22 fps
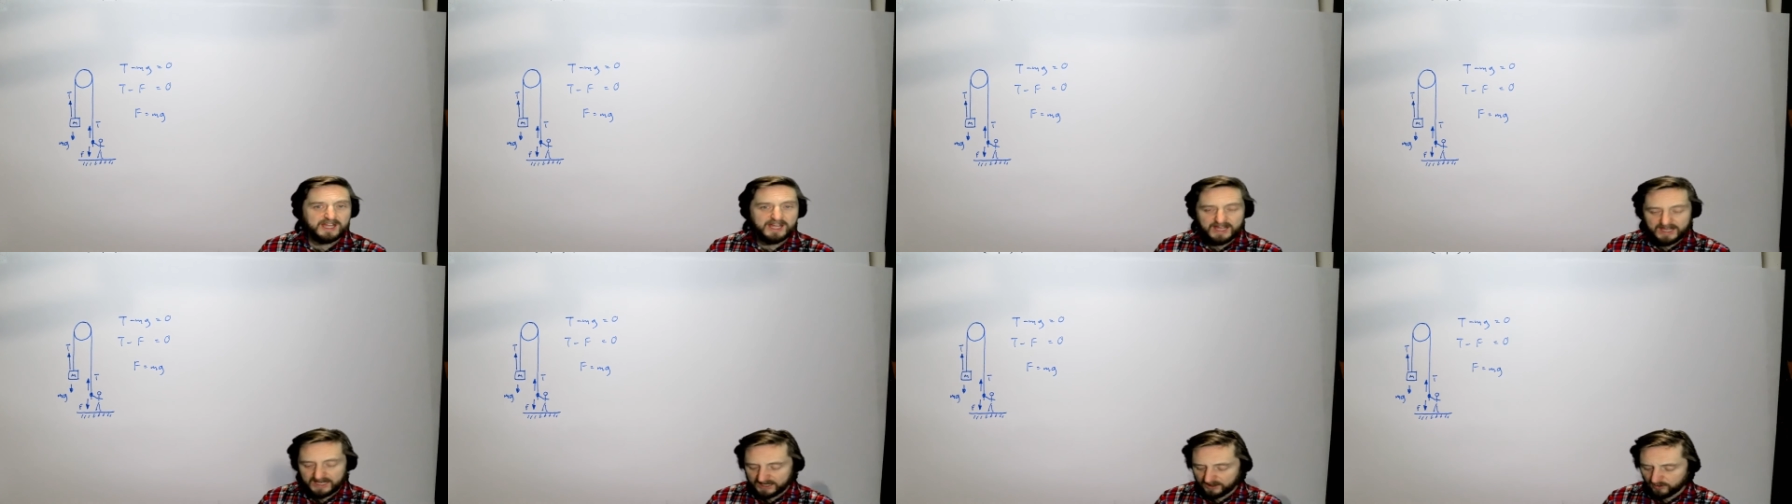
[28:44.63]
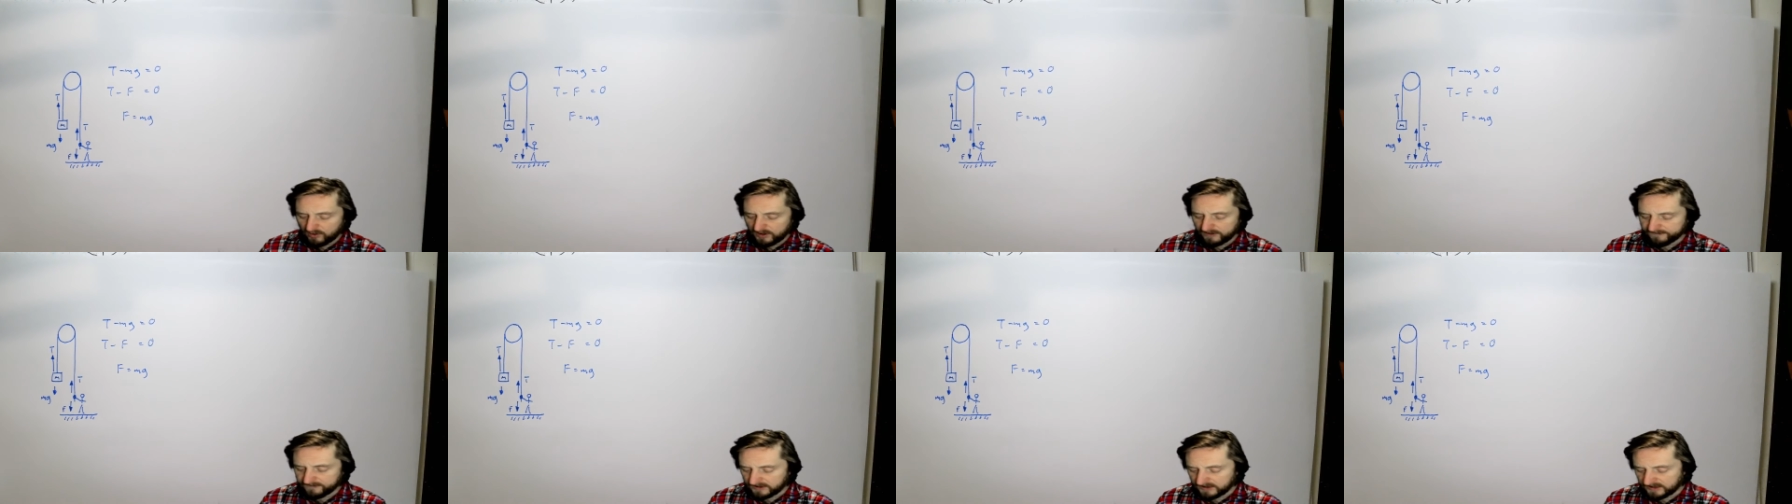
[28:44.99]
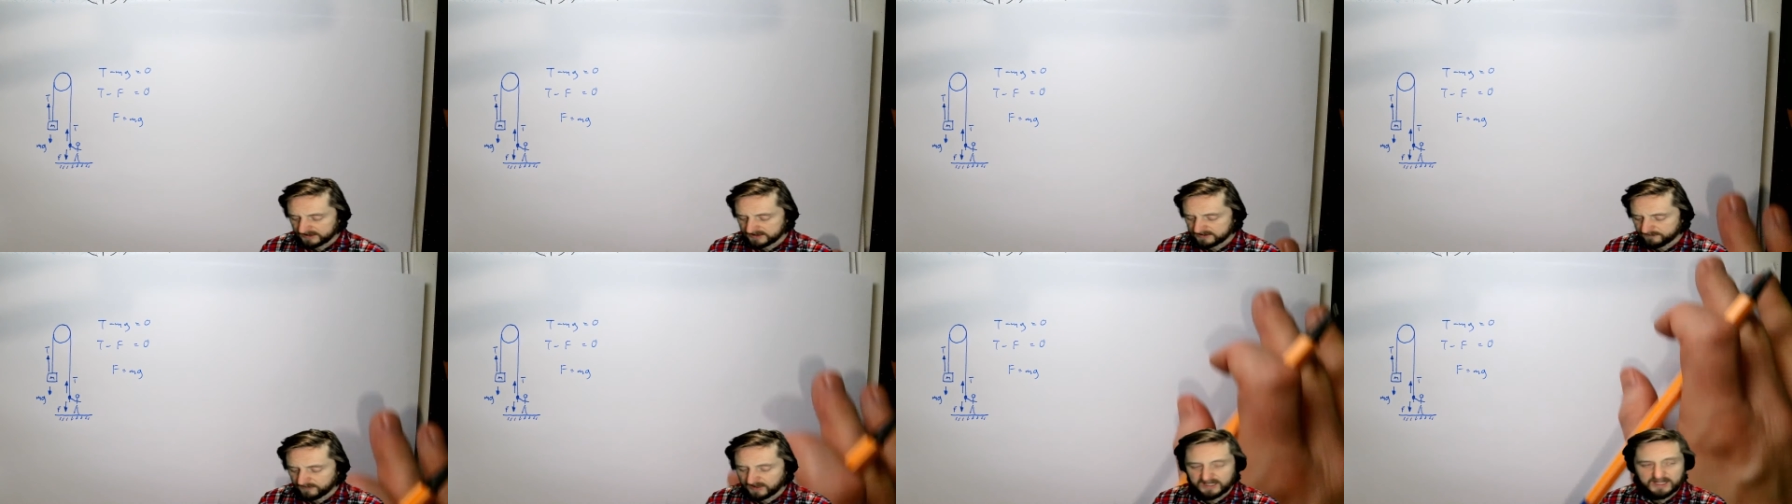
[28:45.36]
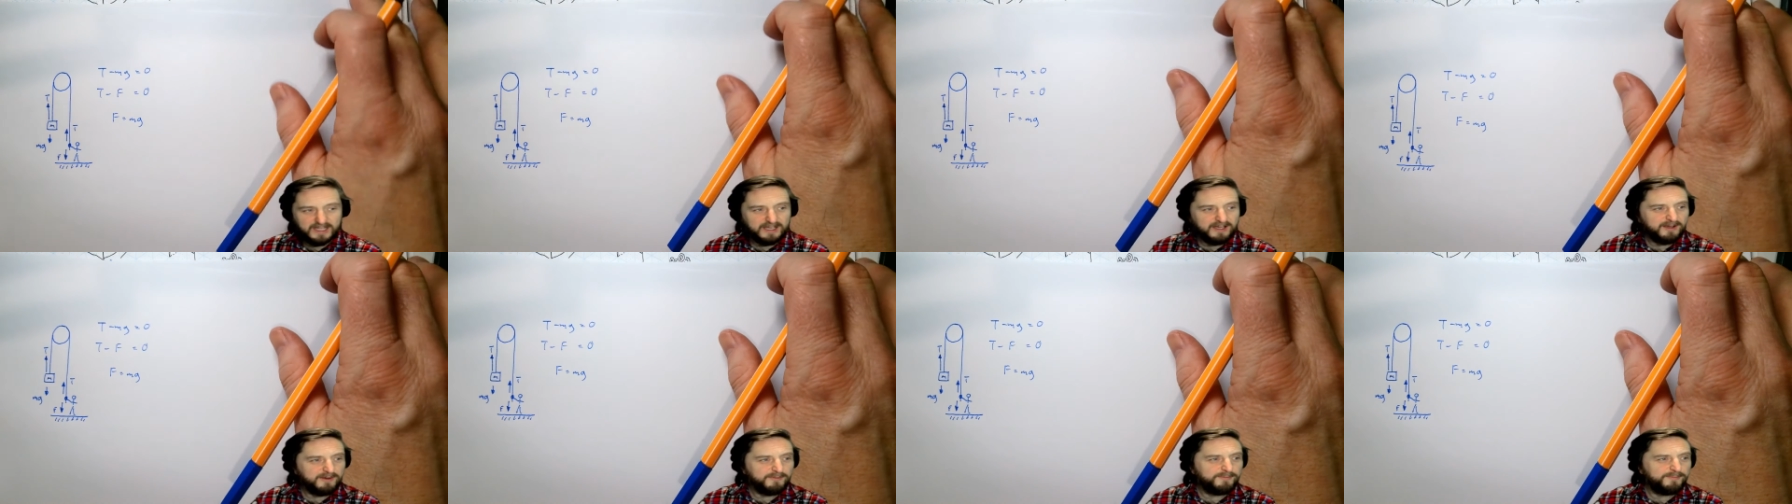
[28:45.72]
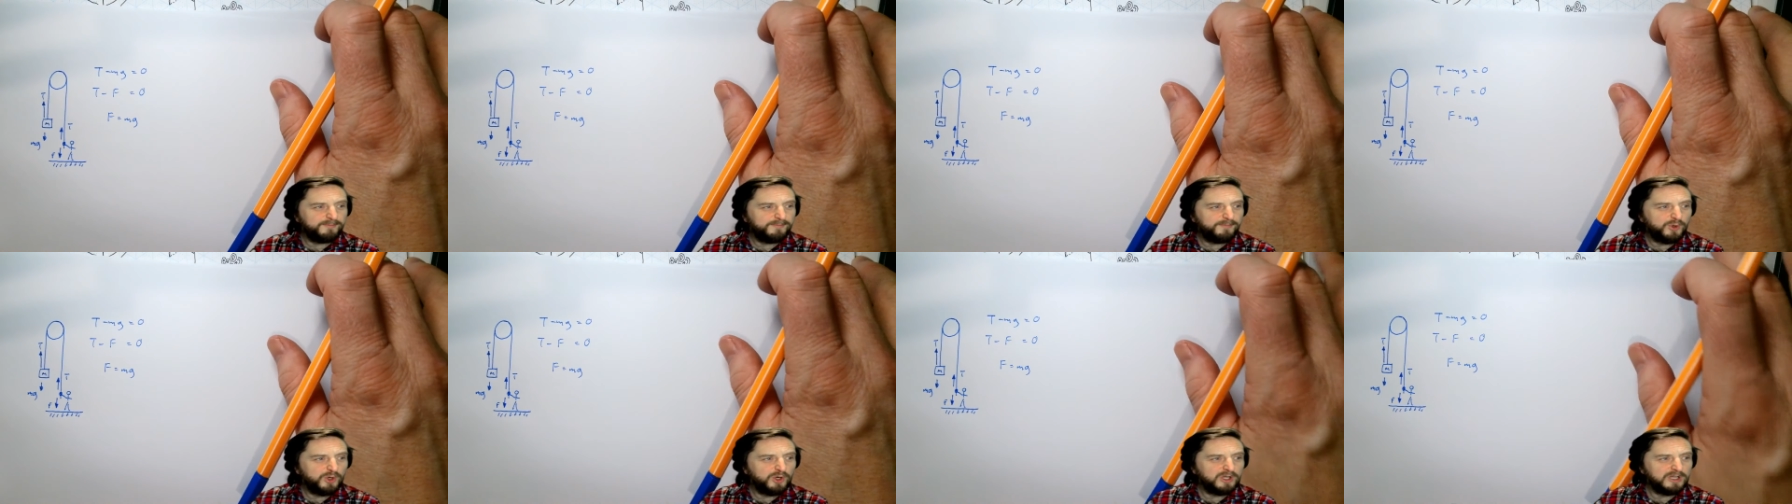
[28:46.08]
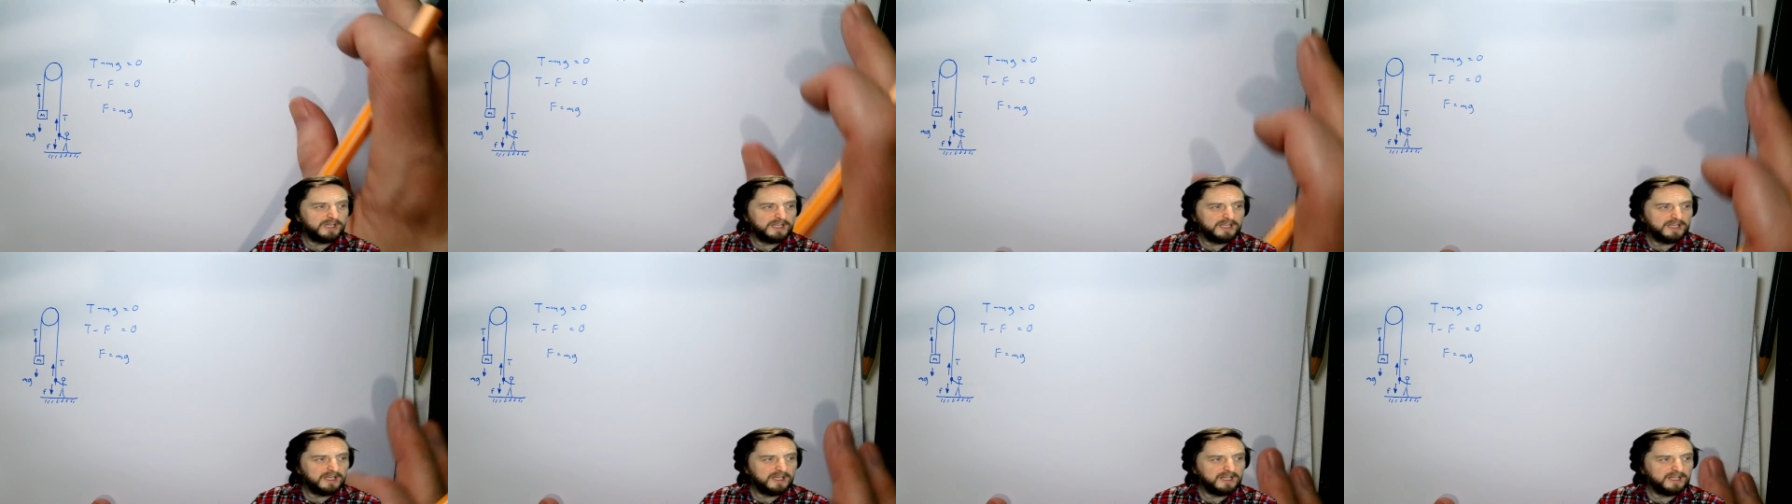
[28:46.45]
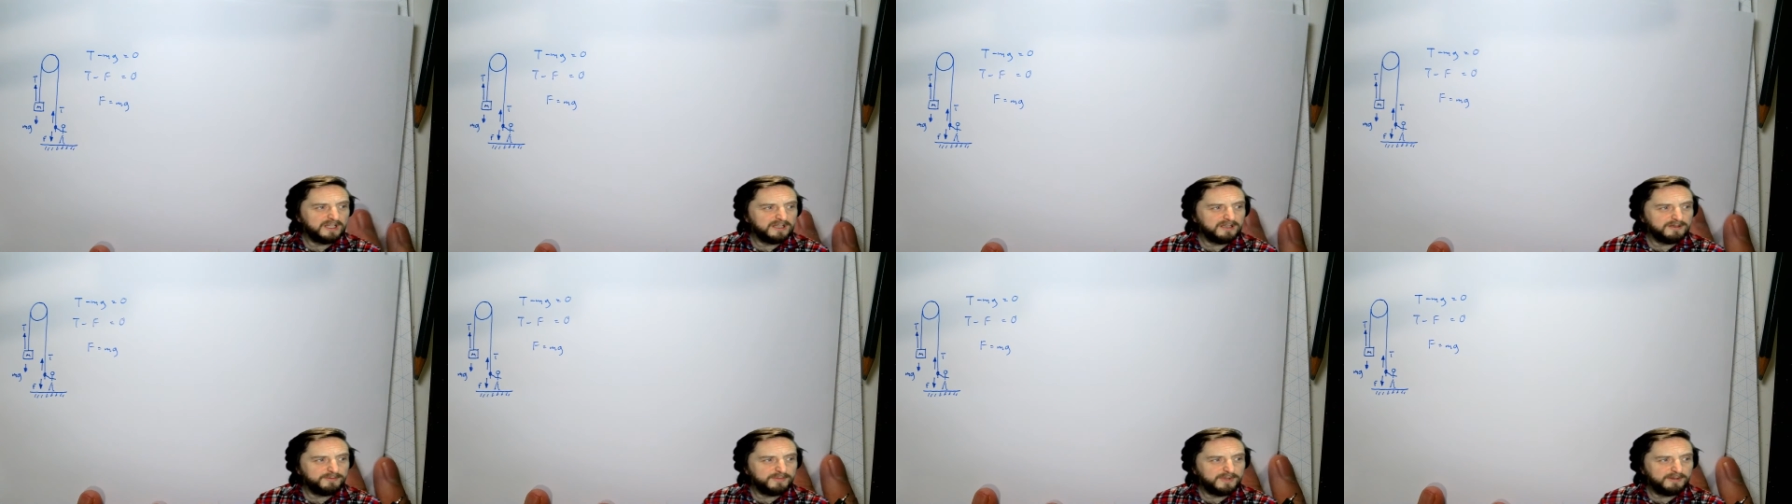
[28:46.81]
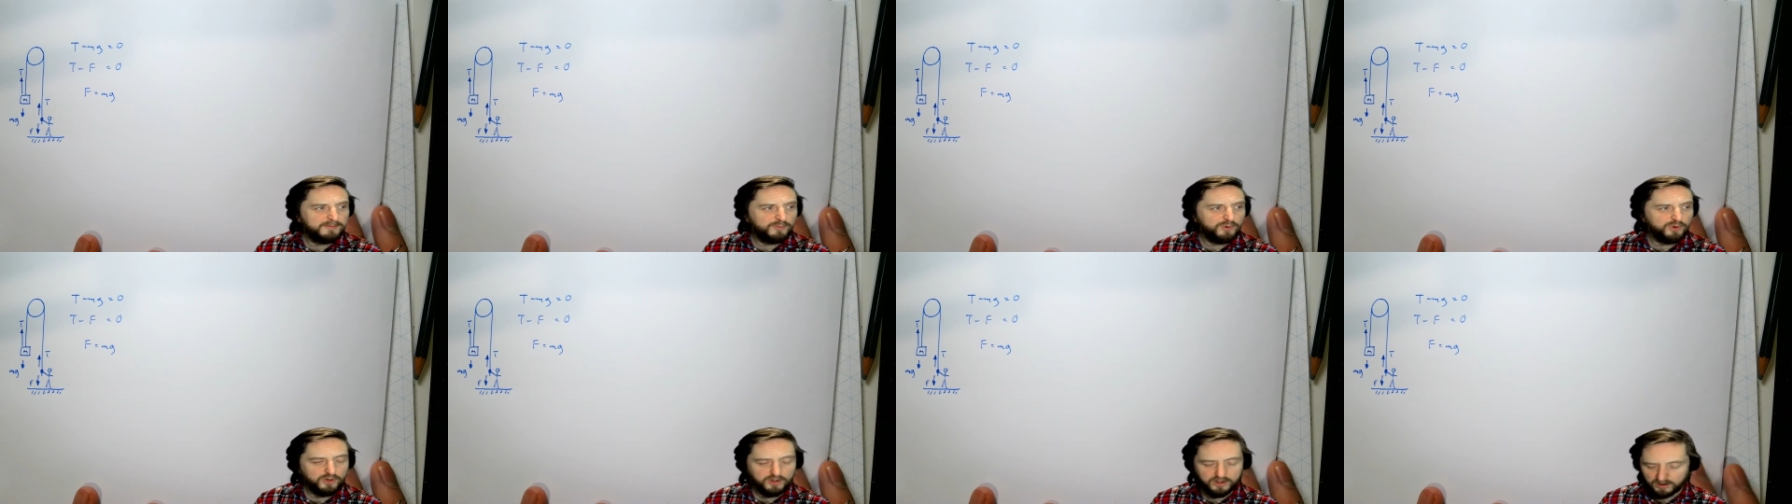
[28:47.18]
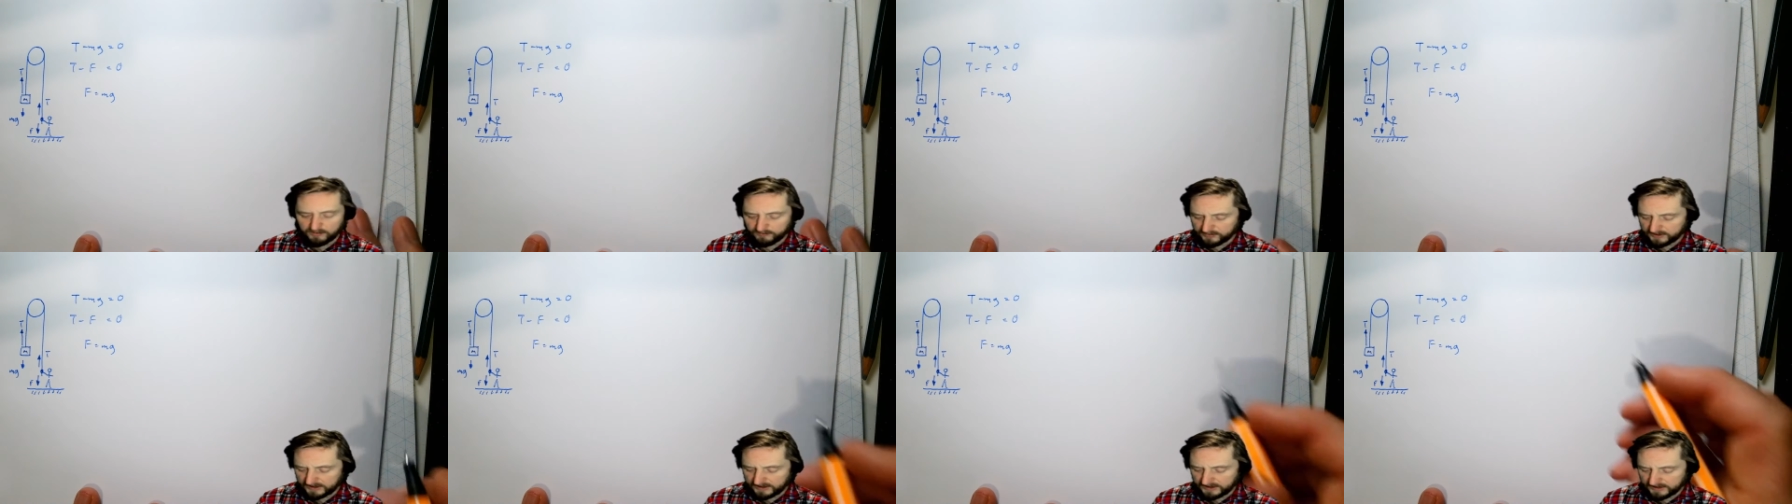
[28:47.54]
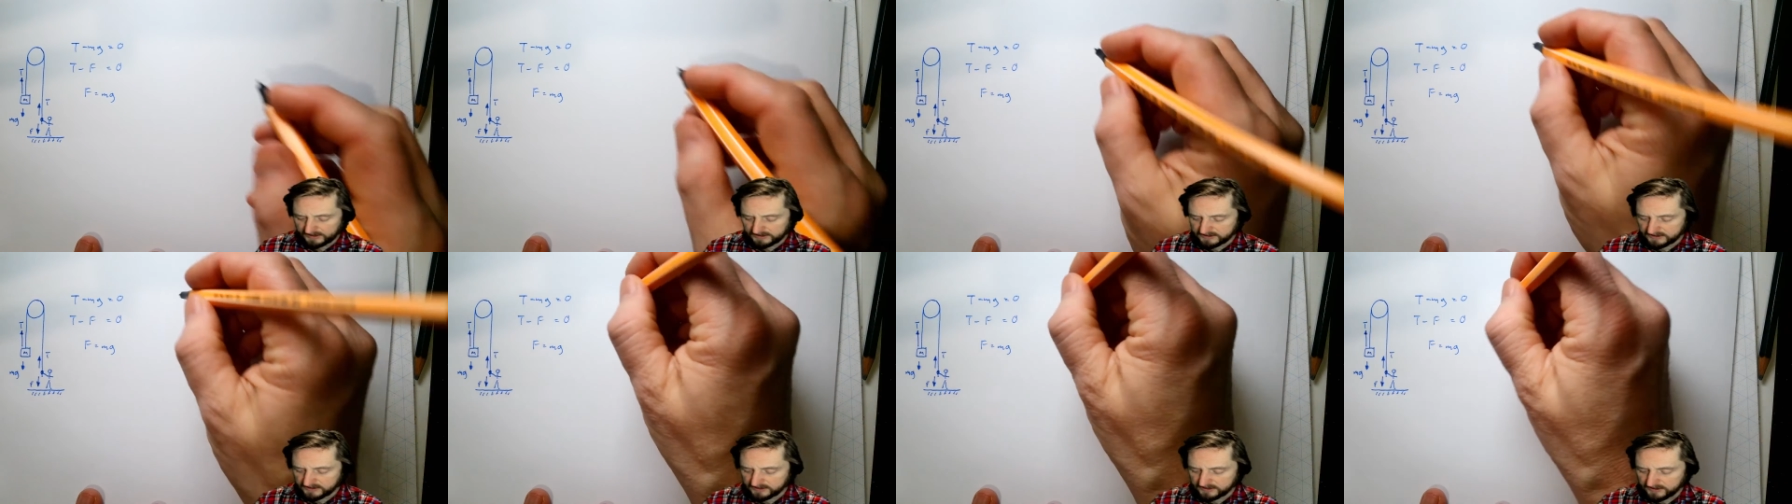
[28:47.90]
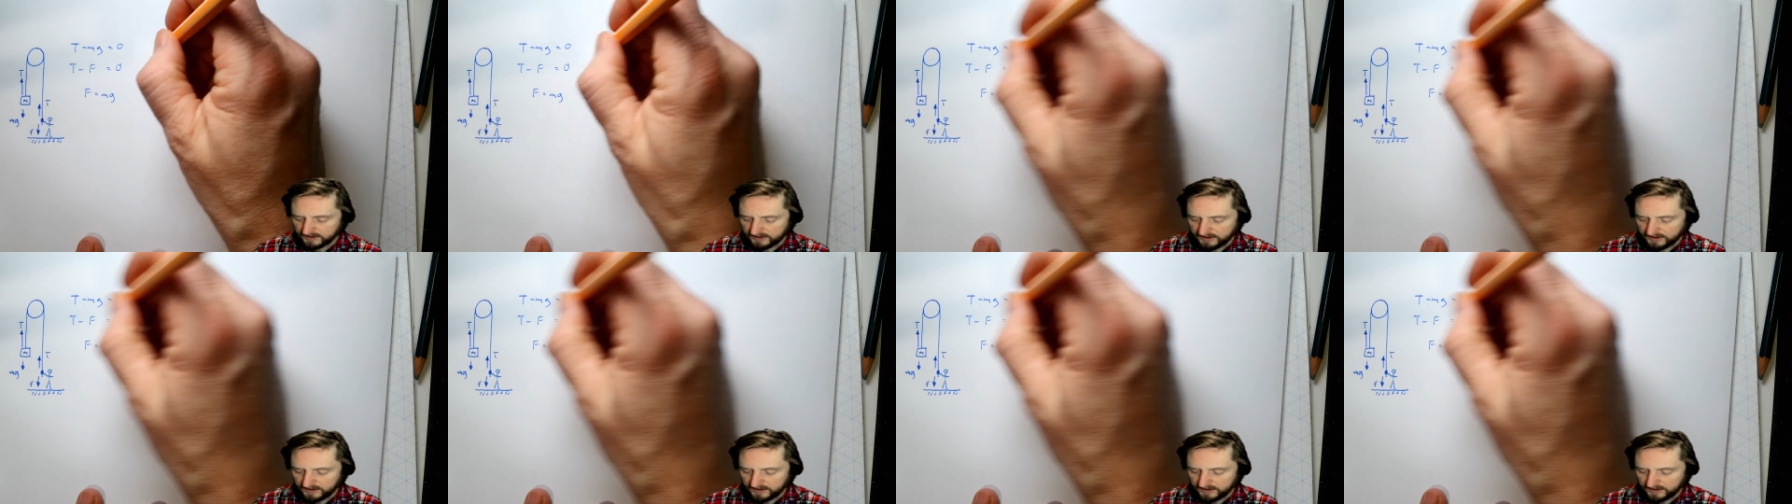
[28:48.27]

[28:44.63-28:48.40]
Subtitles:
However, let's make our pulley a little bit more complicated.